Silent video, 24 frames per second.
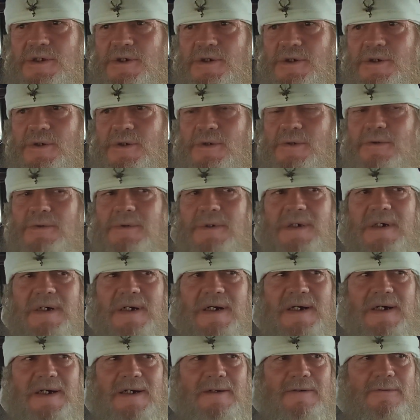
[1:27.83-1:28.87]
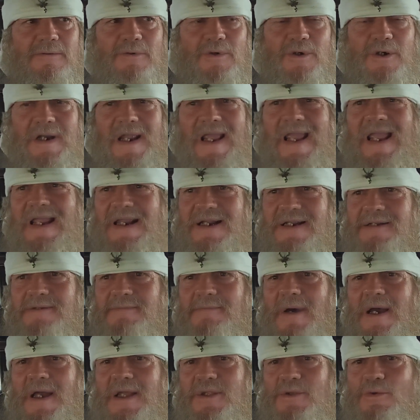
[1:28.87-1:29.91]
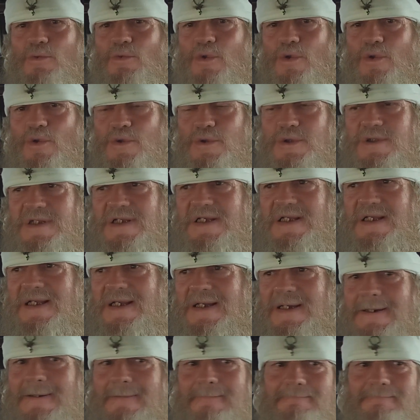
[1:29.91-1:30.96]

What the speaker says: you know, were hated by the worldly